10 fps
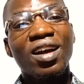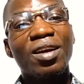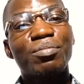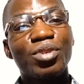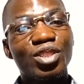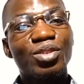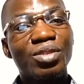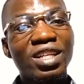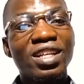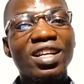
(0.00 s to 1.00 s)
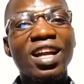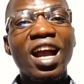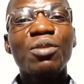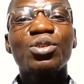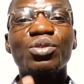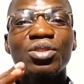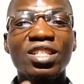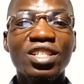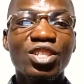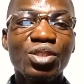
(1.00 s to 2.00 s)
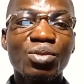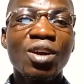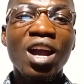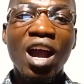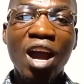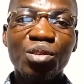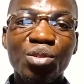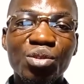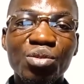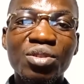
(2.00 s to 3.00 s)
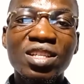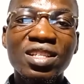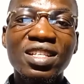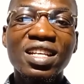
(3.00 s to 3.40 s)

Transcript: But today, I want to teach you how to use it